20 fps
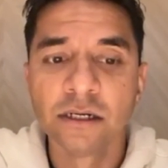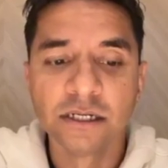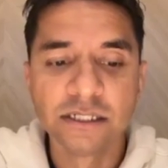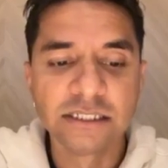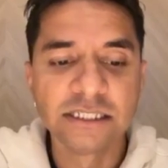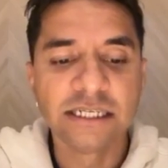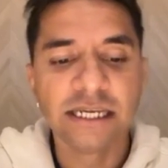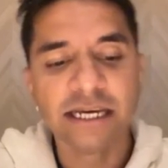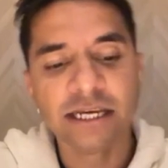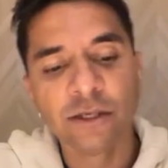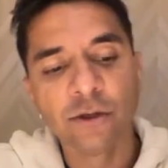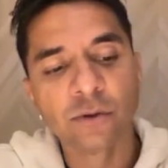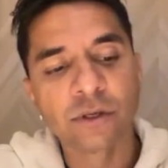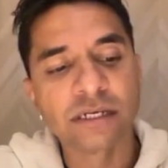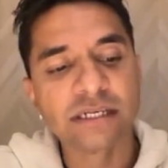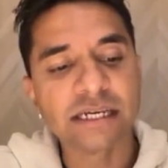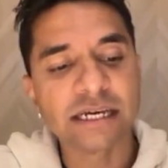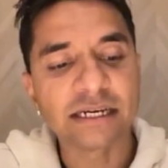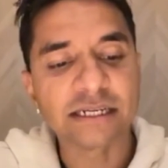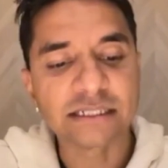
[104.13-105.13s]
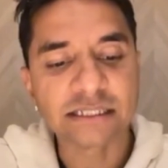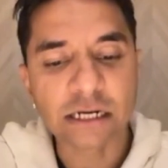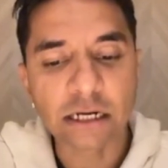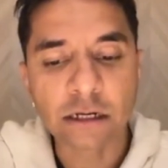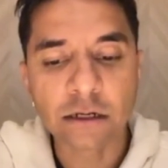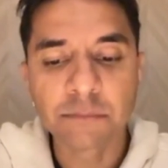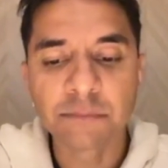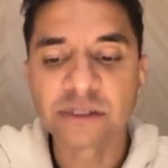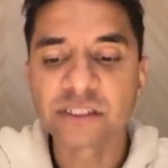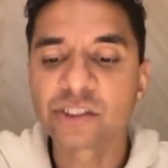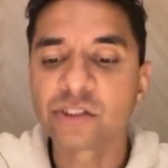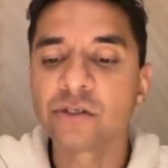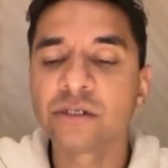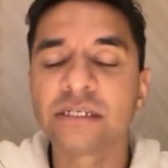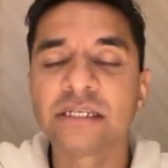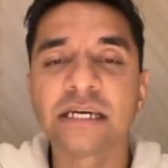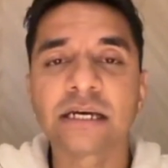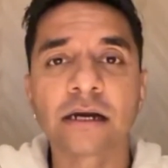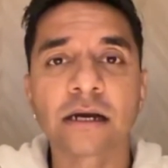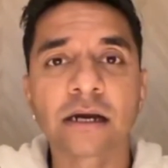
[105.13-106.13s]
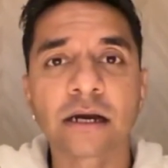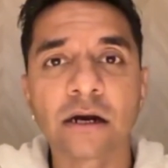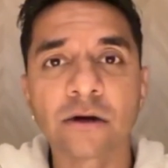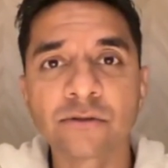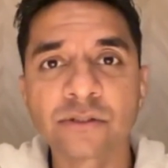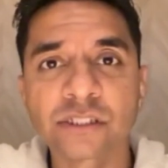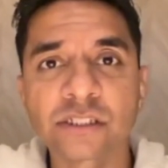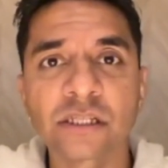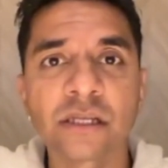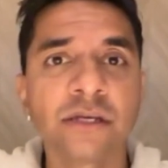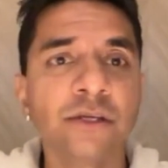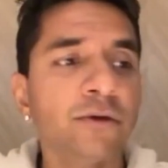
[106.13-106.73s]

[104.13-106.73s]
Today, you can take a therapist, you can take a counselor,